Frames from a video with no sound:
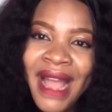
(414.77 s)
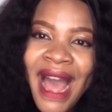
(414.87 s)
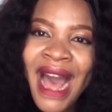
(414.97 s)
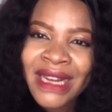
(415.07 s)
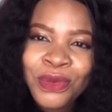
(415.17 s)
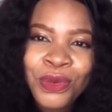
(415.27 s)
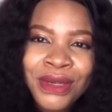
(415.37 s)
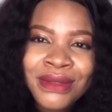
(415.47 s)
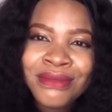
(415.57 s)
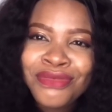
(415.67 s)
and
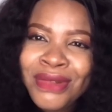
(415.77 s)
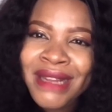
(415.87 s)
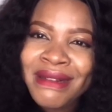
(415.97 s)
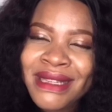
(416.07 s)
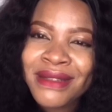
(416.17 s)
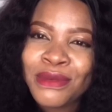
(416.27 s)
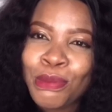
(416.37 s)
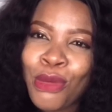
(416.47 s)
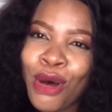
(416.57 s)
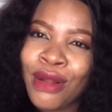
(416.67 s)
one little
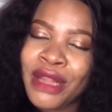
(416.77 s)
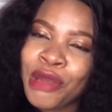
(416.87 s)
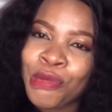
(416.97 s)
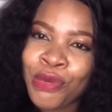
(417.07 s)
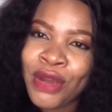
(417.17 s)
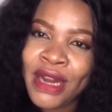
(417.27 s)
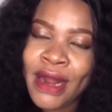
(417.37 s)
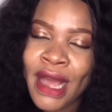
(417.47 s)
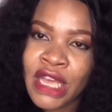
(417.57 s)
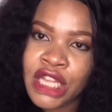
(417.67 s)
small embroidered
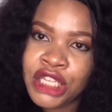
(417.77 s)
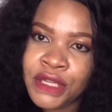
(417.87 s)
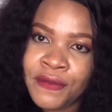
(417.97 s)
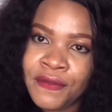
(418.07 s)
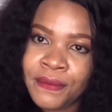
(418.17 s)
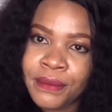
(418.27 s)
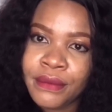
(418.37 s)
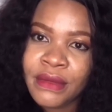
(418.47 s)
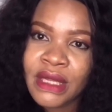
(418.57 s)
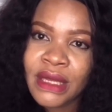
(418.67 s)
handkerchief
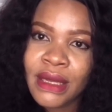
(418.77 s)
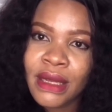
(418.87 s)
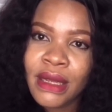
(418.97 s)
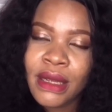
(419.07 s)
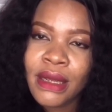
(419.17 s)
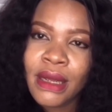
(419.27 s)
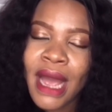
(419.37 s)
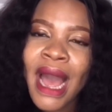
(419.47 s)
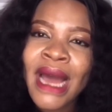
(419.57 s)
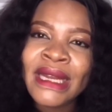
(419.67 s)

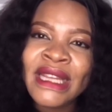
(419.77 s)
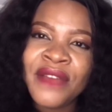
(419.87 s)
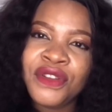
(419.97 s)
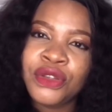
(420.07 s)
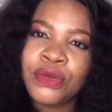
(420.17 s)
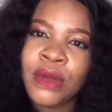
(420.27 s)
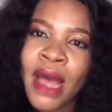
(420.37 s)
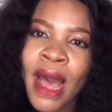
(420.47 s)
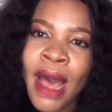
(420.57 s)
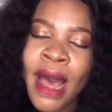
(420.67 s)
and gave it to
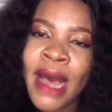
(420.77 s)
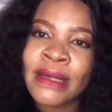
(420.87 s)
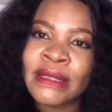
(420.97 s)
her as a